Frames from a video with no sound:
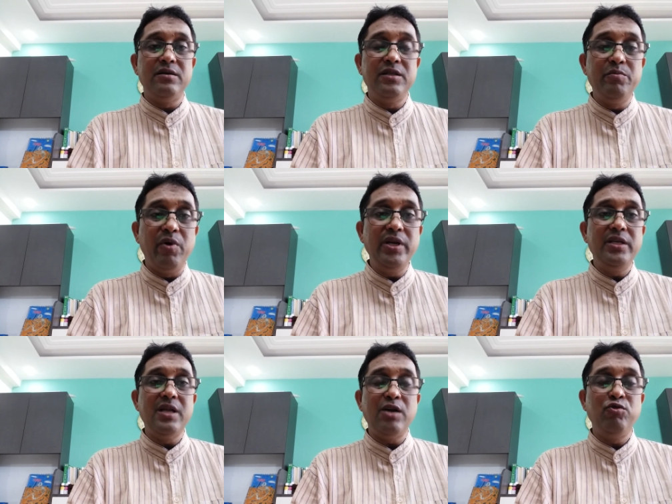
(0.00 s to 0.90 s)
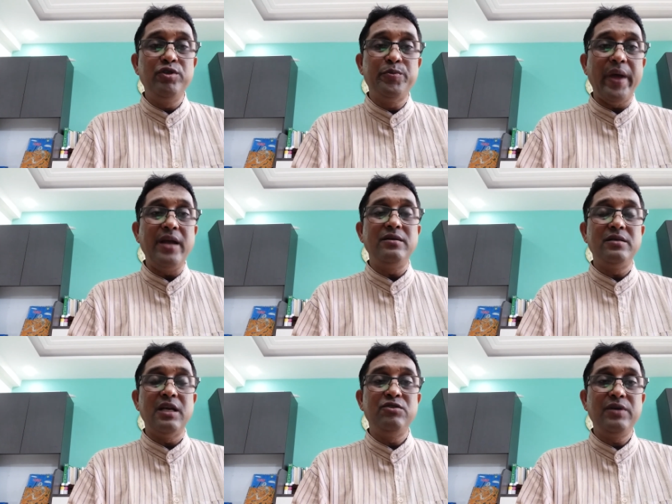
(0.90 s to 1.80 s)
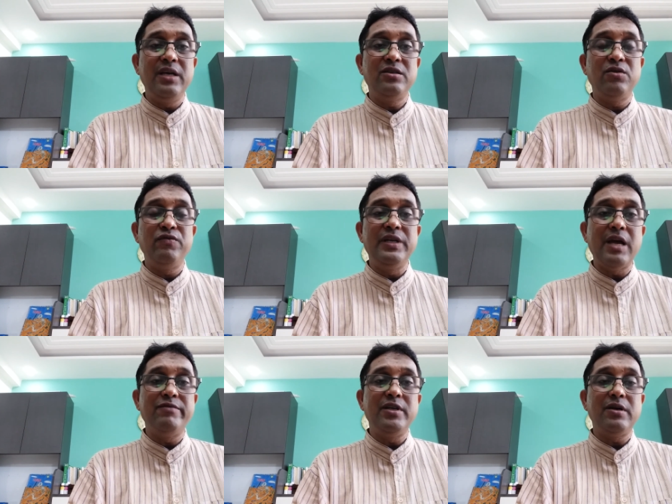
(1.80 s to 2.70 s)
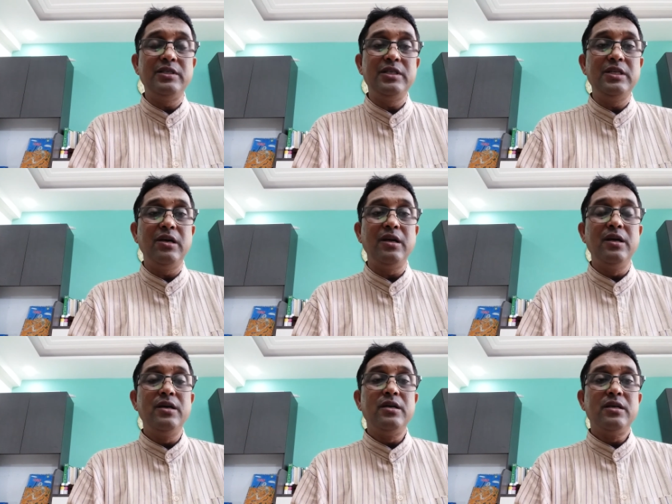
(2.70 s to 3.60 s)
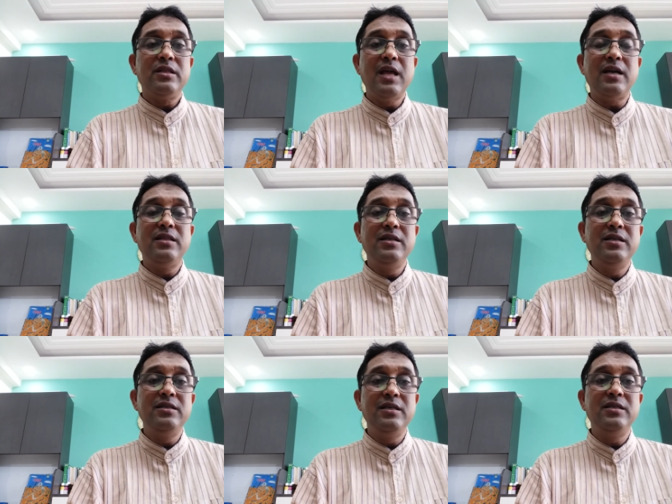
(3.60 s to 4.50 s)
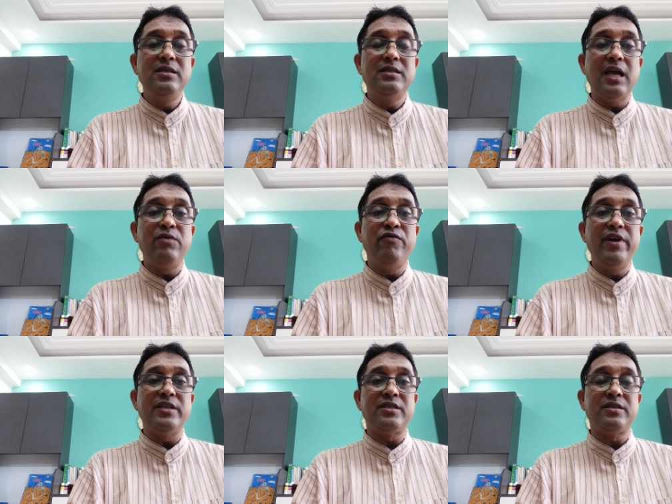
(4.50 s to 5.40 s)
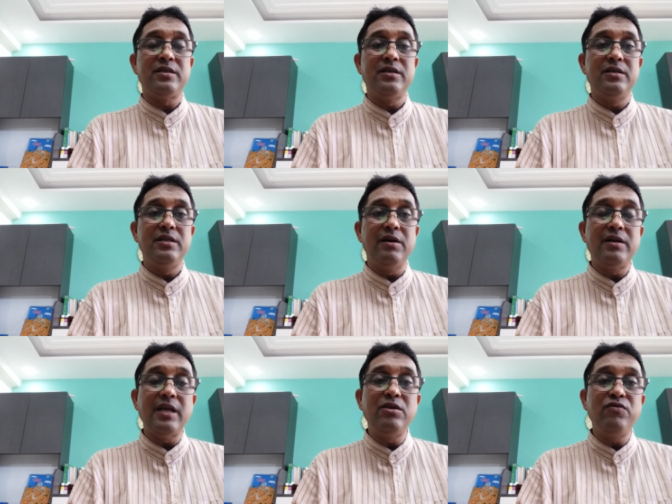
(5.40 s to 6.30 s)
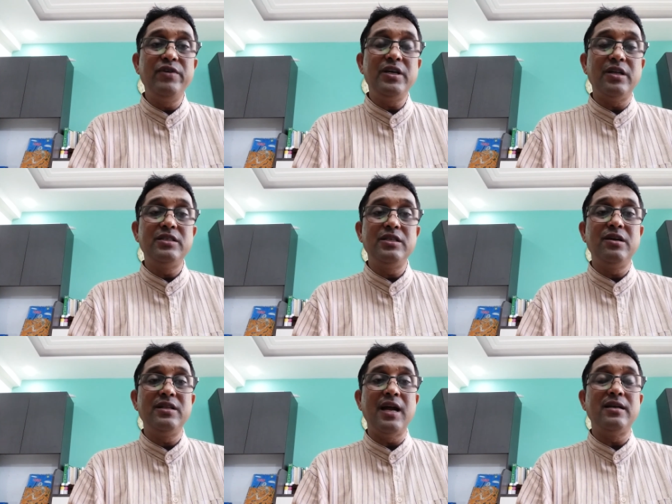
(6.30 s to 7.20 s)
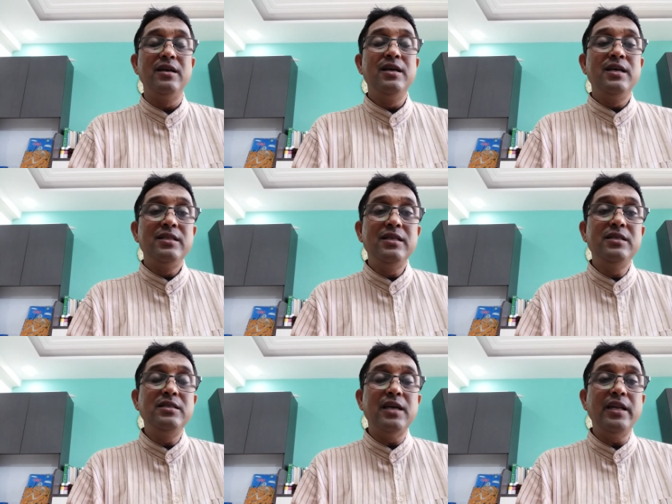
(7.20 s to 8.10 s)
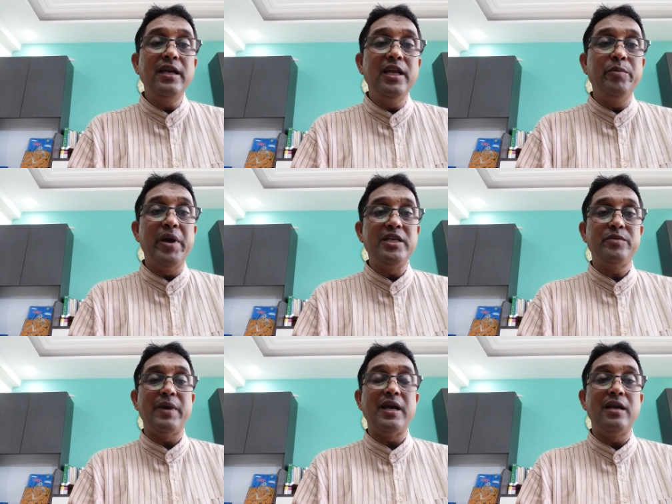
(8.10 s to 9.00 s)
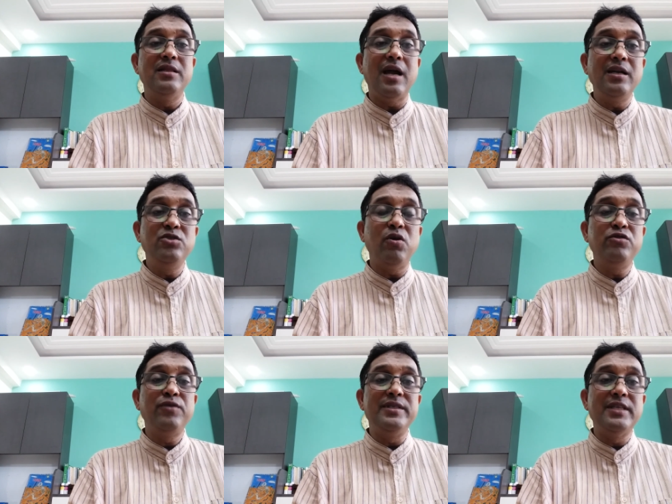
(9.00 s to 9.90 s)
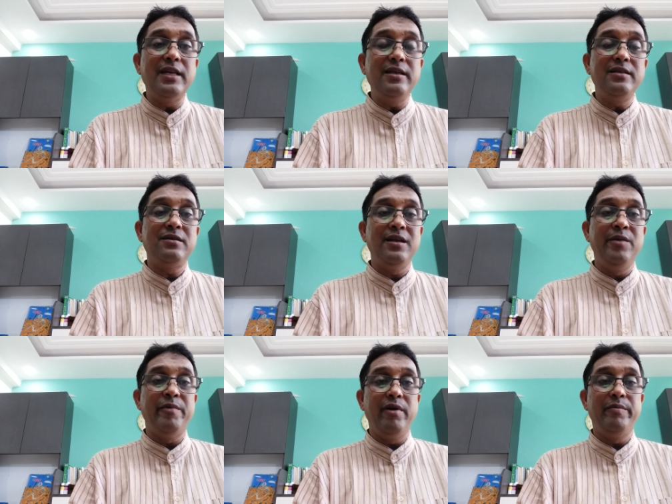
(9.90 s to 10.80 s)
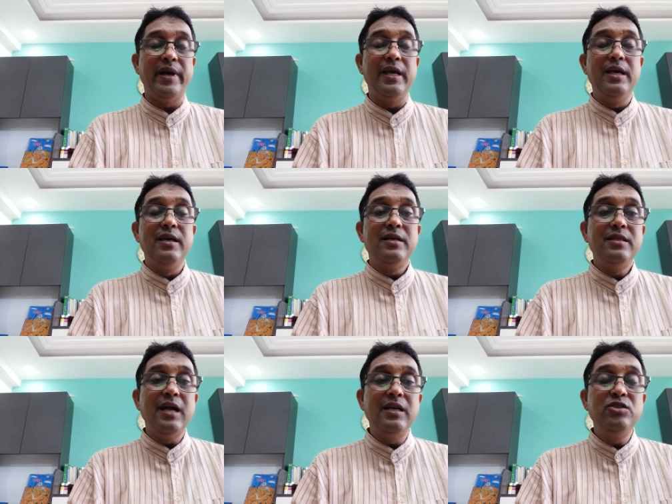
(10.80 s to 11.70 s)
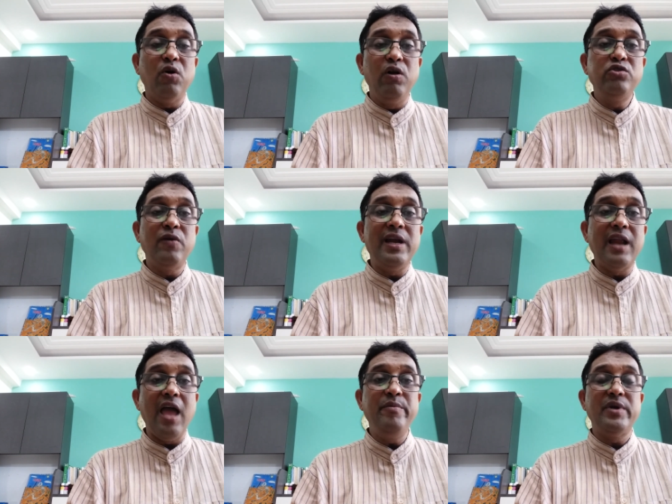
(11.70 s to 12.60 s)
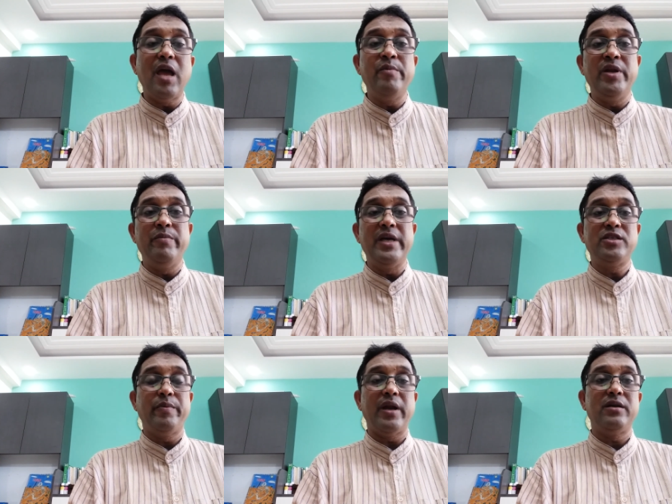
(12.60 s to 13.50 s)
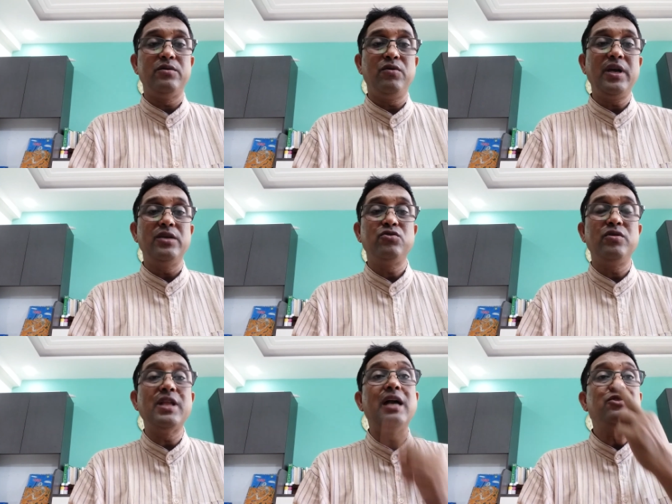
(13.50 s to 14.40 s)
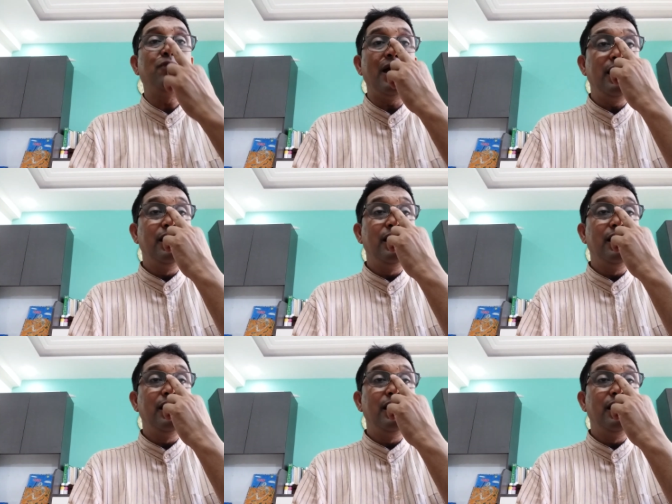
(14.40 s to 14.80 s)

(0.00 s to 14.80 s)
money that we spent in education, we never consider that this is a waste. Rather, we consider that this is an investment, and that is also a generation involvement, that is also a lifetime investment. Okay, so that's why